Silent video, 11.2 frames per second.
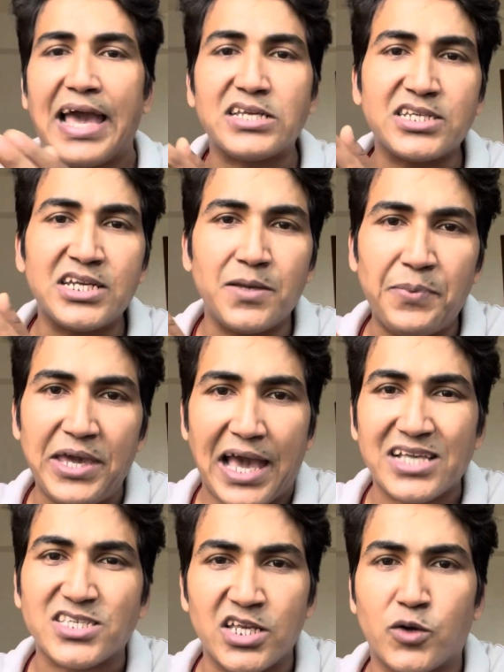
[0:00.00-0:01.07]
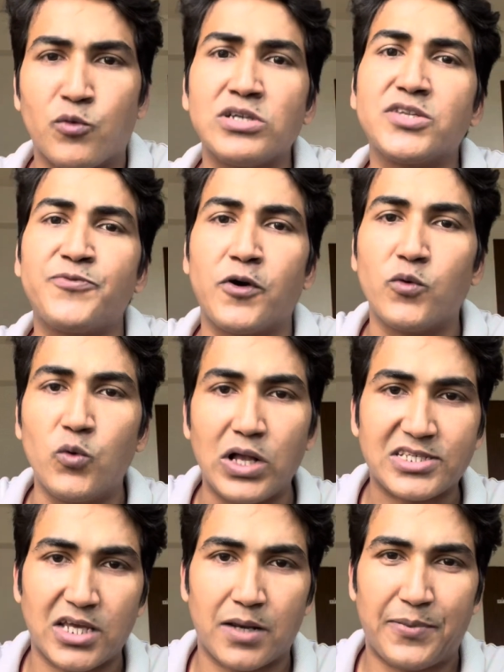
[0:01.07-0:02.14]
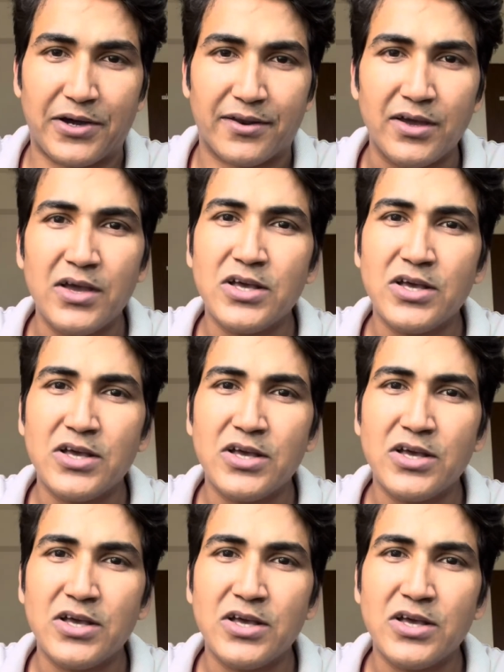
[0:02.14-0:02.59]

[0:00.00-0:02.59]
HTTPS request for Google server.